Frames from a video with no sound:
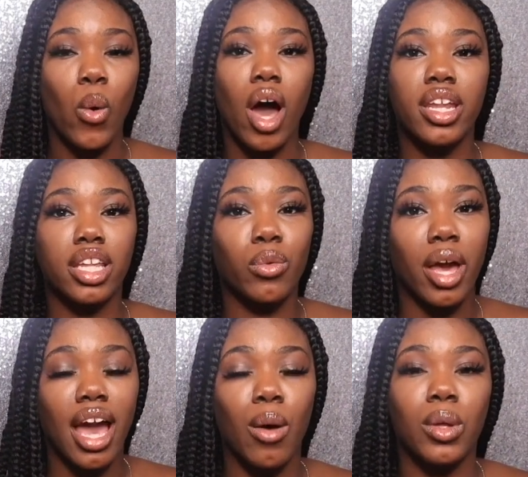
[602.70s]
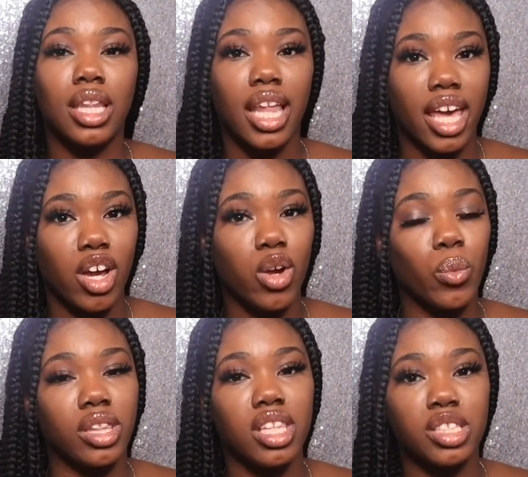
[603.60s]
another way I would layer
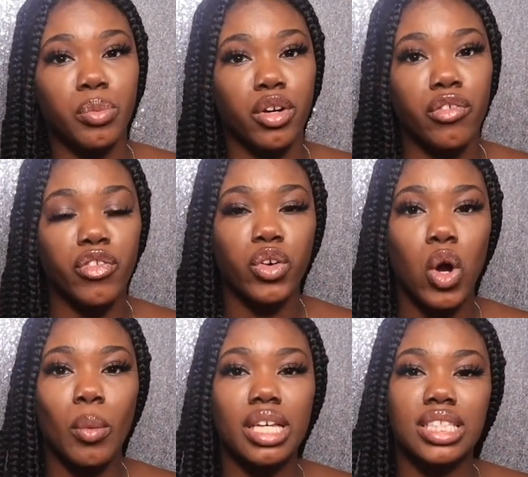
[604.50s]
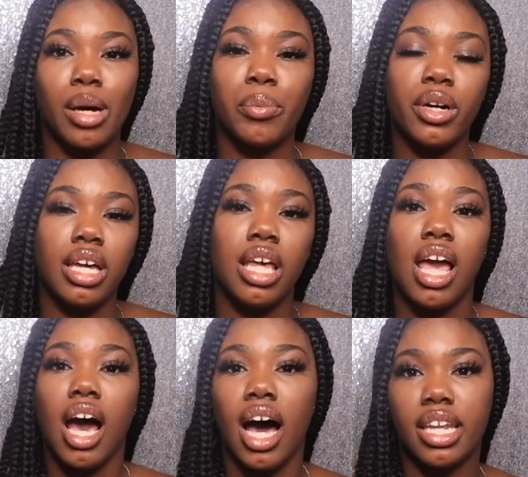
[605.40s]
with this perfume is I put
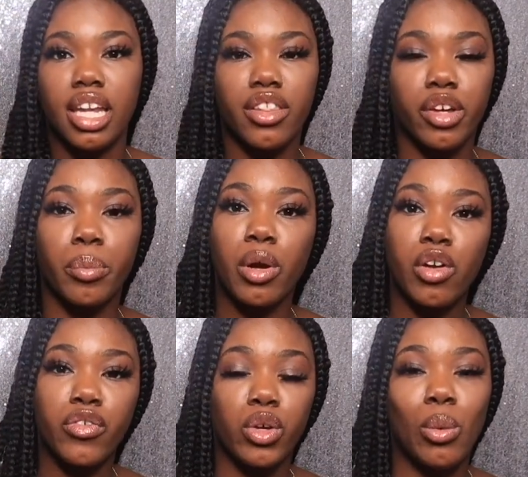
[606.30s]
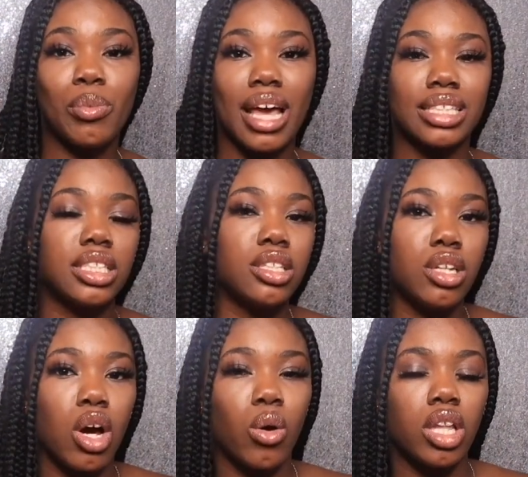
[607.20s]
another perfume that's, you
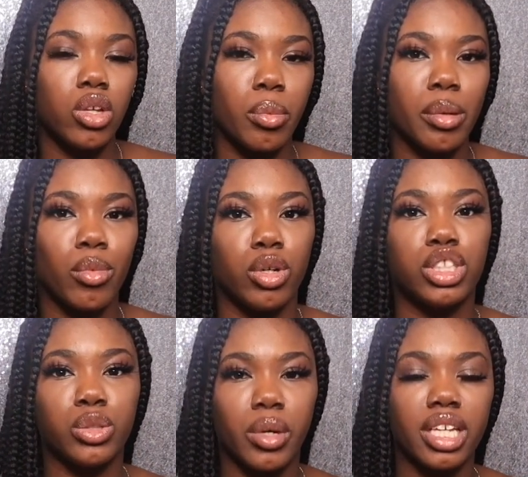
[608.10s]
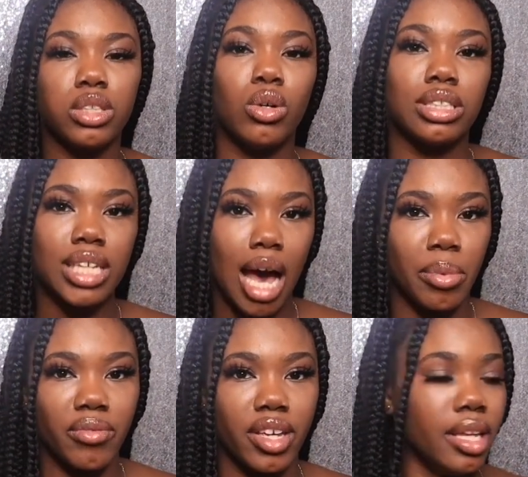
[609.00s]
know, a little bit more sweet on top
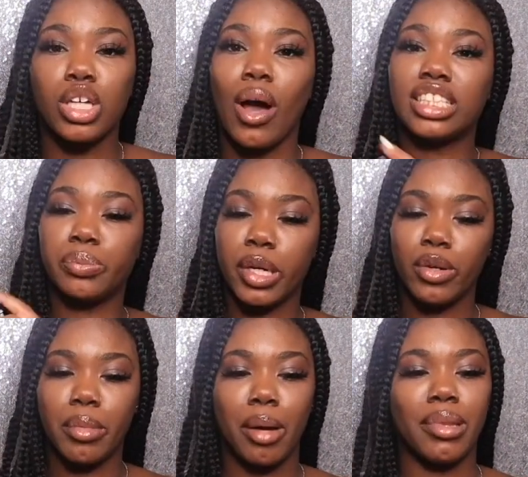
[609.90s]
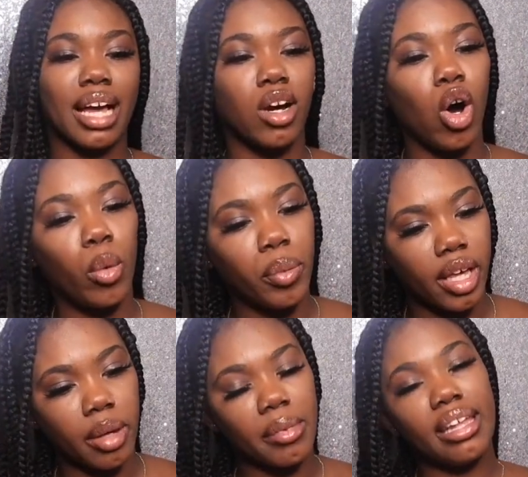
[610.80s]
of it. So I spray with my black
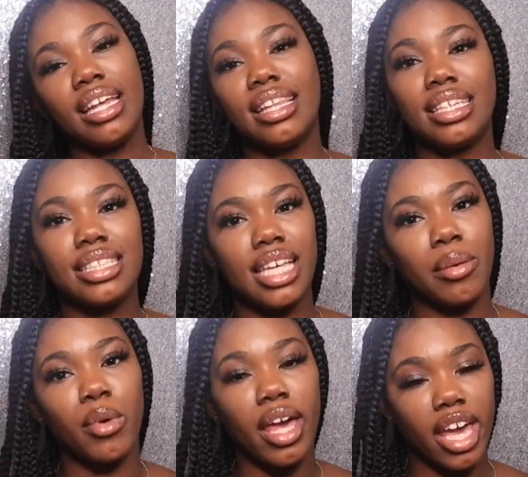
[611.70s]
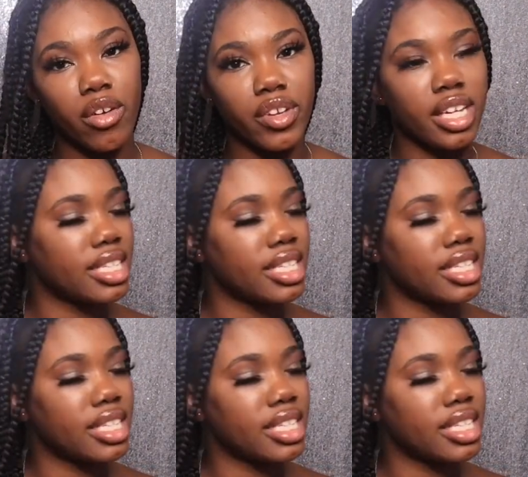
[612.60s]
opium, and in the same areas,